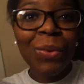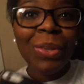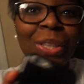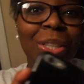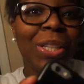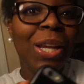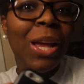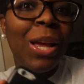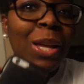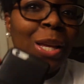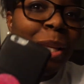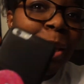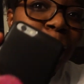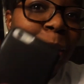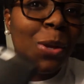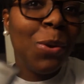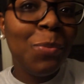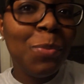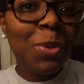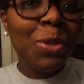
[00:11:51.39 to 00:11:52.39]

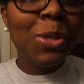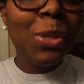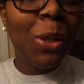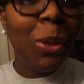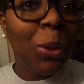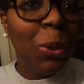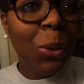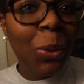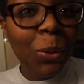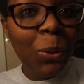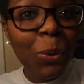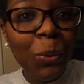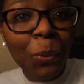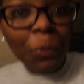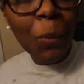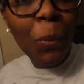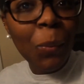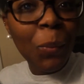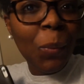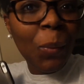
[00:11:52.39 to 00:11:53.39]
Sean's almost home.
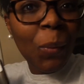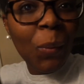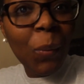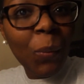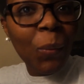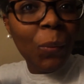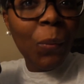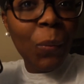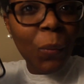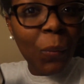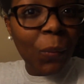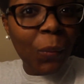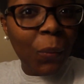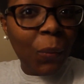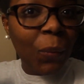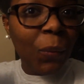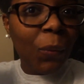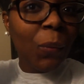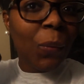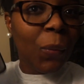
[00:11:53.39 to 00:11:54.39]
Ooh,
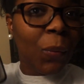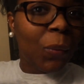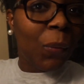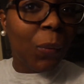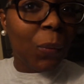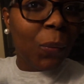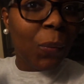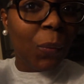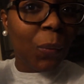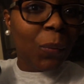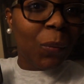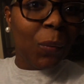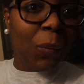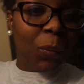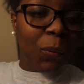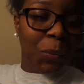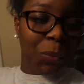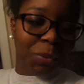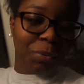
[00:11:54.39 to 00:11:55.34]
ooh, ooh, ooh.